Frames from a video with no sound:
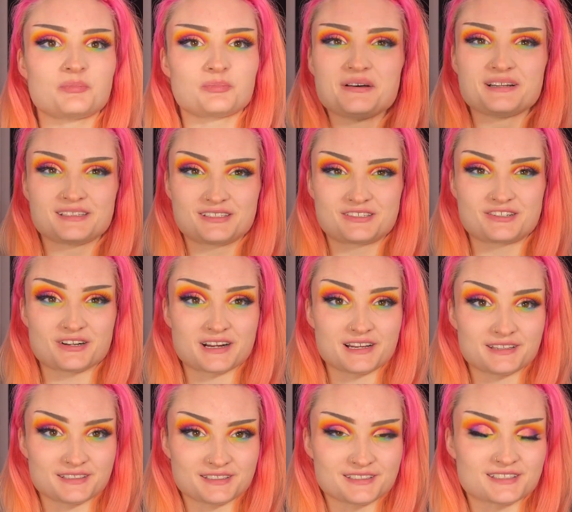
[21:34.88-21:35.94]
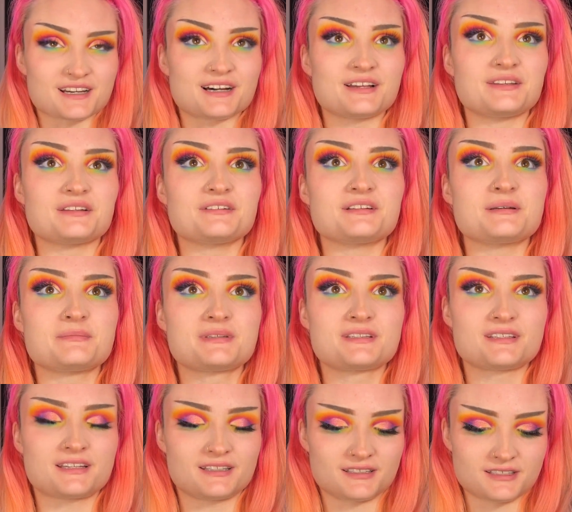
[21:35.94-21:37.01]
Let's try this on the lips
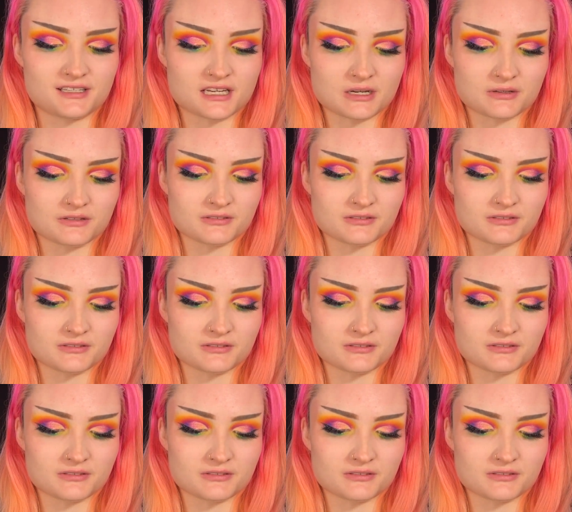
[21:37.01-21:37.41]
and see how it